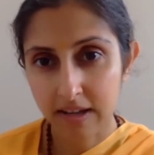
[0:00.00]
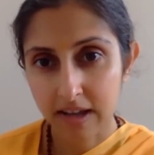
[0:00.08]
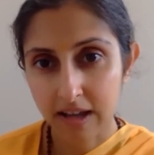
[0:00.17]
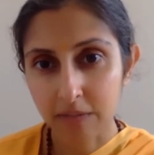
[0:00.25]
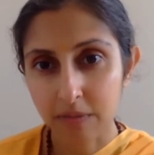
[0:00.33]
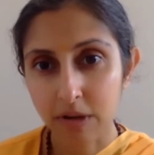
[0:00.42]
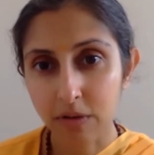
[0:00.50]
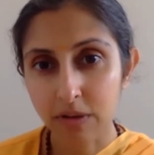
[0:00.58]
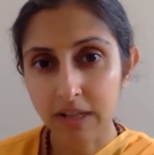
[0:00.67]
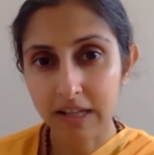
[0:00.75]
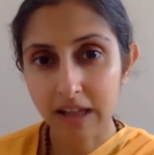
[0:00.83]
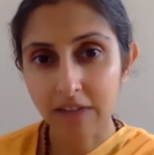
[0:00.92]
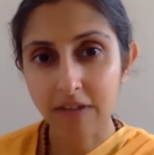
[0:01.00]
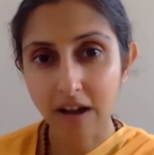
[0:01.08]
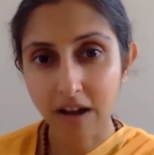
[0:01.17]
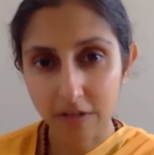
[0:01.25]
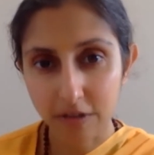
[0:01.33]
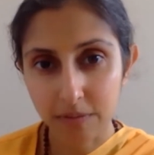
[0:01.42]
And we only love
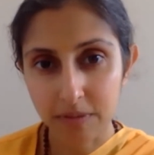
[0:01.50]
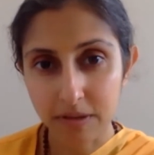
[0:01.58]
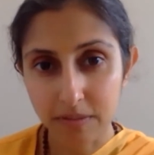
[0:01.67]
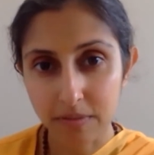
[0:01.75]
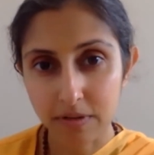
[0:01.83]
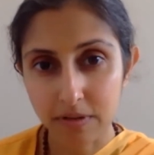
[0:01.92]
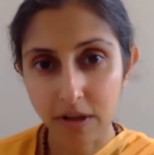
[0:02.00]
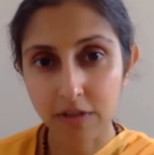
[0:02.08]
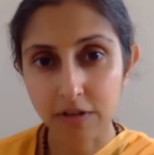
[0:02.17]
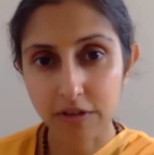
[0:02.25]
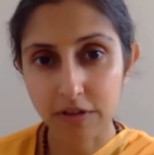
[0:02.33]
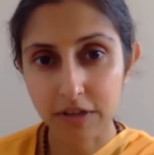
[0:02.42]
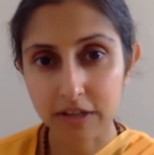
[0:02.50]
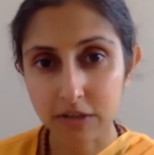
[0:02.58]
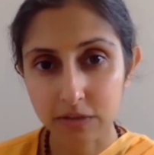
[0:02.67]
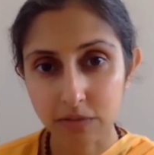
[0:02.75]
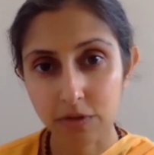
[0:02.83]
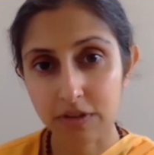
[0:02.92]
other people, other
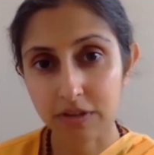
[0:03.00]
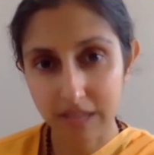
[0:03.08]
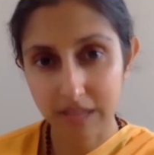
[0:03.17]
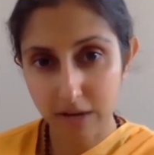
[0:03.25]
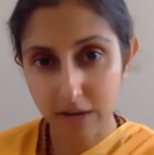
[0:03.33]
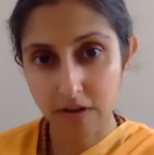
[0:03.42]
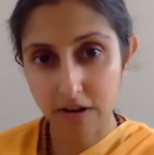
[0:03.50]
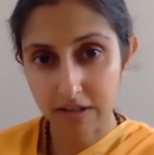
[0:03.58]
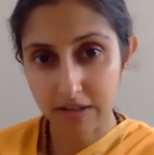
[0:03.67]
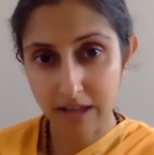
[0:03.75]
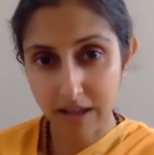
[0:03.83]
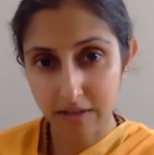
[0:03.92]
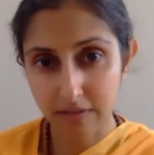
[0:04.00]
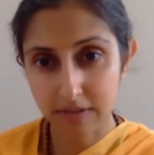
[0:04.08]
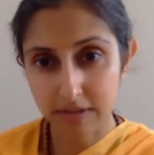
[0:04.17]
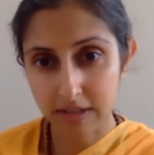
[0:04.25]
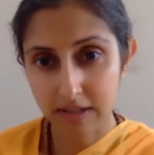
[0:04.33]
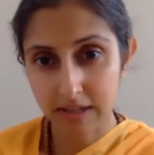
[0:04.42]
things, for the sake of
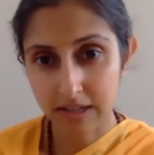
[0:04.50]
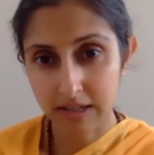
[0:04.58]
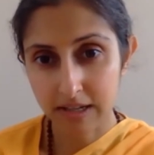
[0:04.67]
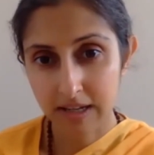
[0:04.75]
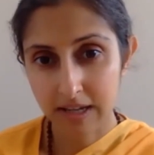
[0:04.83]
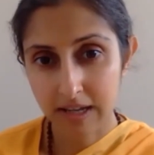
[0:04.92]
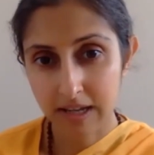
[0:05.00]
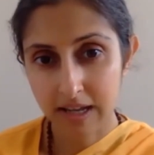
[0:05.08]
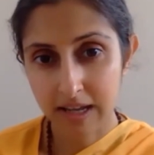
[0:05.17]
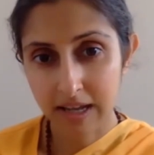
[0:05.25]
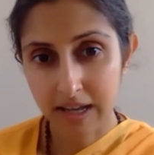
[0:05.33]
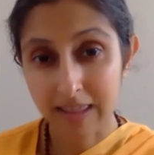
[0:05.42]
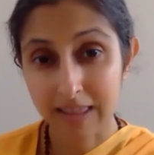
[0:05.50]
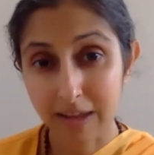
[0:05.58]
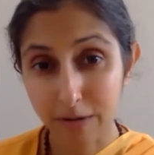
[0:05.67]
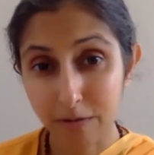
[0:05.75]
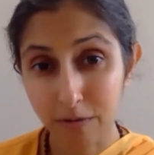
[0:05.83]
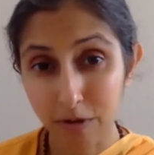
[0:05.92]
ourselves. And
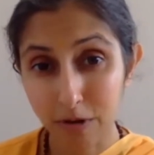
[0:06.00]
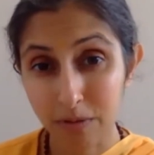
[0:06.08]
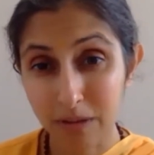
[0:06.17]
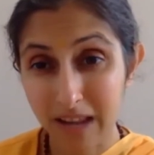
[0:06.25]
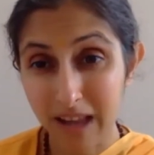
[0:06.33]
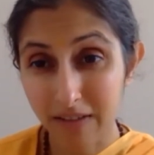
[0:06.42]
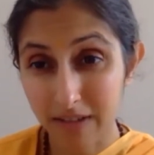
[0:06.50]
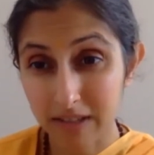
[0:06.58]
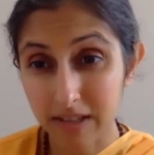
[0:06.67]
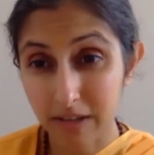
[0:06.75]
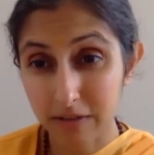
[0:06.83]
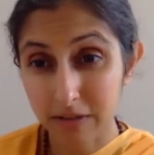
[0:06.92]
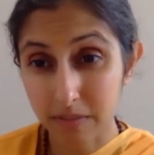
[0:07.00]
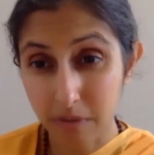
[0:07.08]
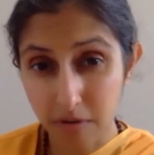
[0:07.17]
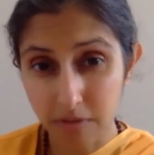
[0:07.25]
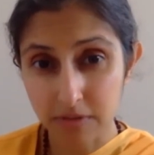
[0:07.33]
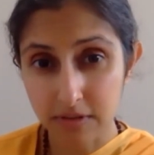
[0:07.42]
therefore, we love ourselves the
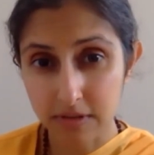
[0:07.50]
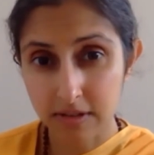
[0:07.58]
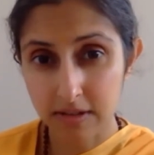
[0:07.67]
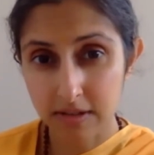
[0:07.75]
most.